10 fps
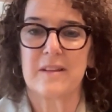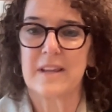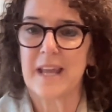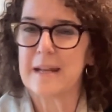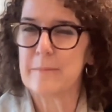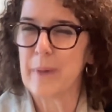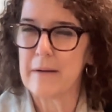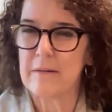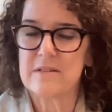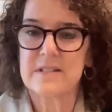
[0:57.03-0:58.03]
get a
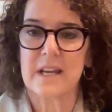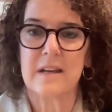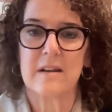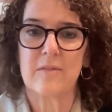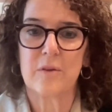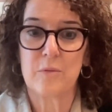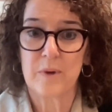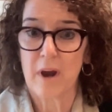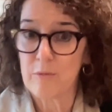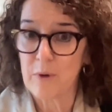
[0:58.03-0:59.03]
better understanding of who
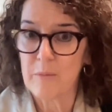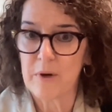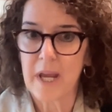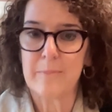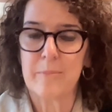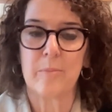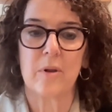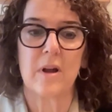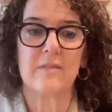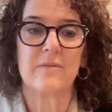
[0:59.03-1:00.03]
we are, what we're
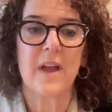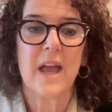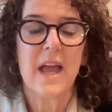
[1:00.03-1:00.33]
capable of.